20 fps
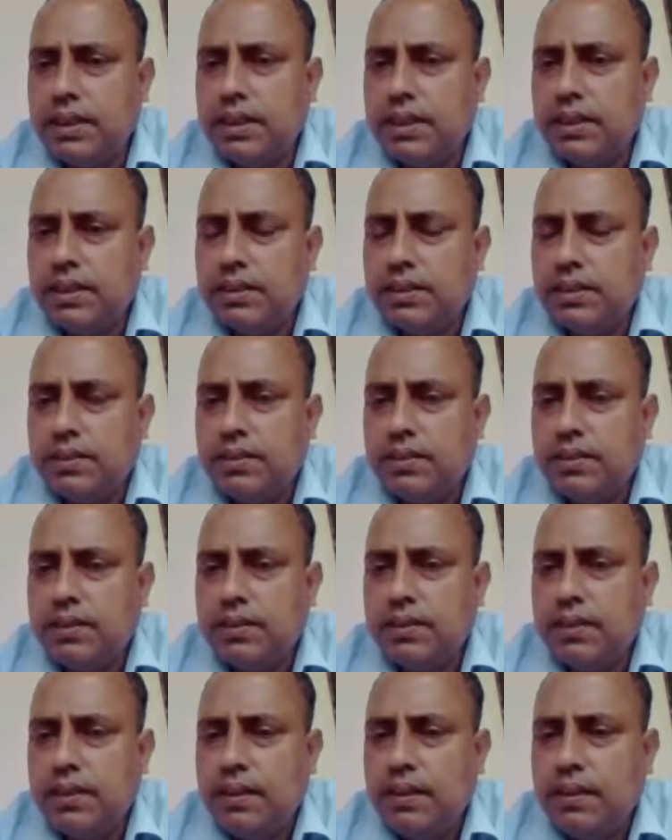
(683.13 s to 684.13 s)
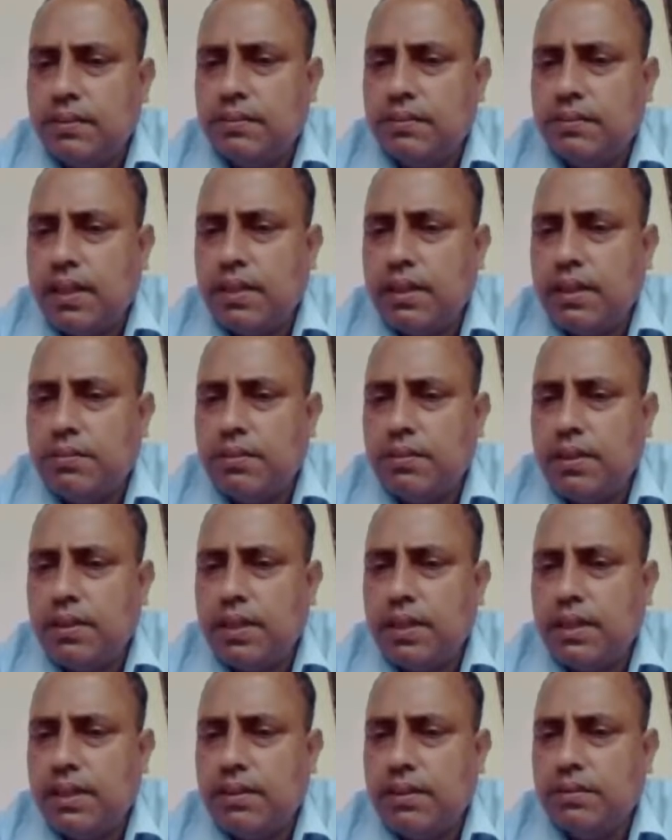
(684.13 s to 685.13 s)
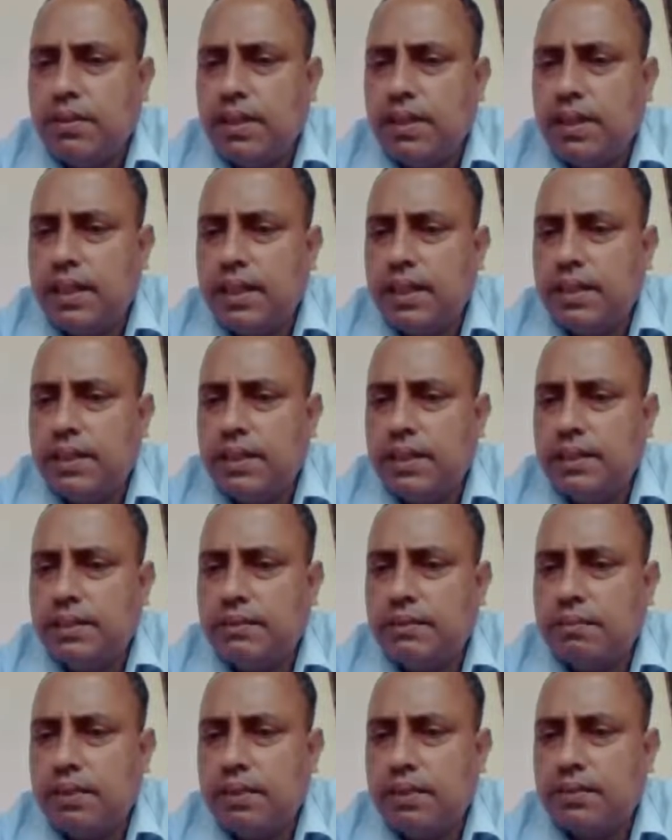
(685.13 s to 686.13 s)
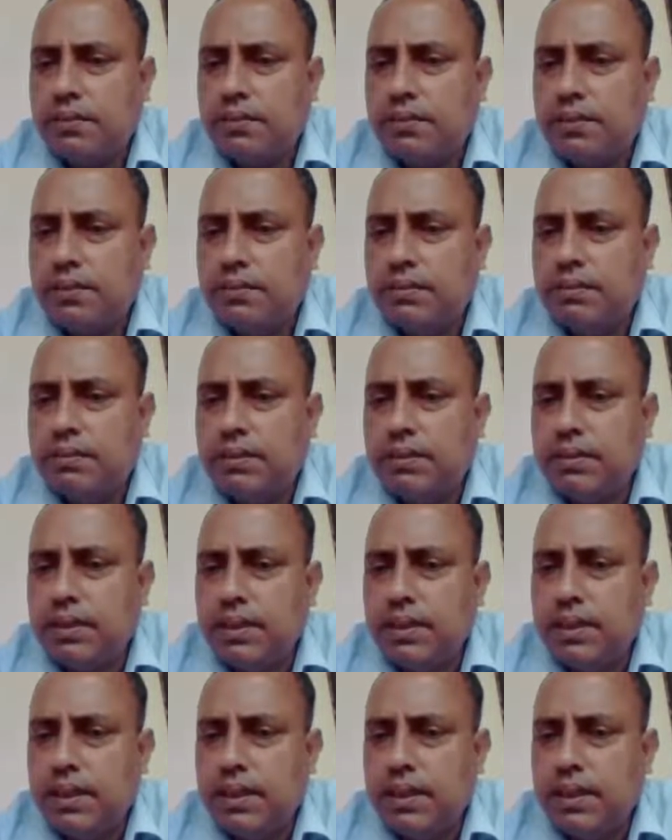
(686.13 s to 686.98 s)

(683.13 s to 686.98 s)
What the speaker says: So 5y equal 8x plus 150.